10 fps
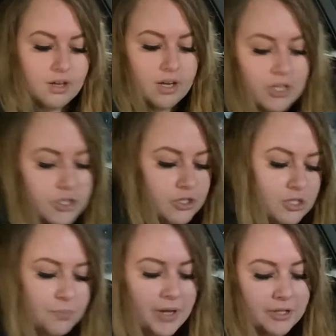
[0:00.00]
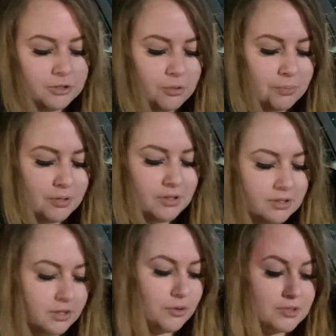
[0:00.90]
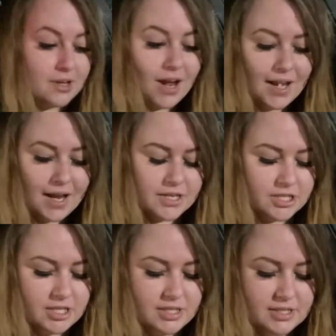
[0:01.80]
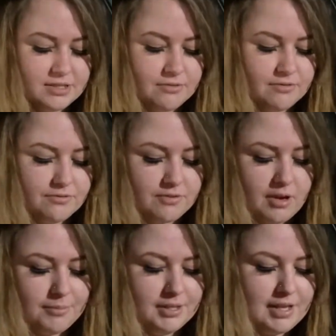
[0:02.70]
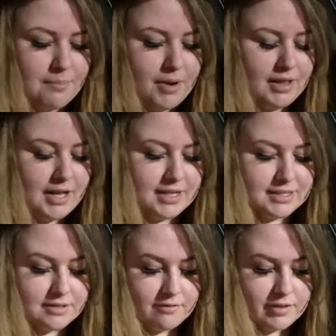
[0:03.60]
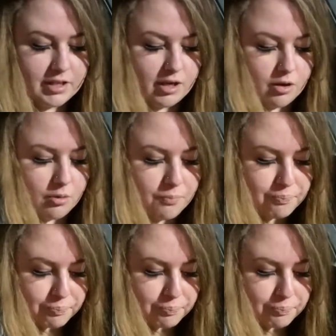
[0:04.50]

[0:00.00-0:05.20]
I just picked up those eyelashes from my last video.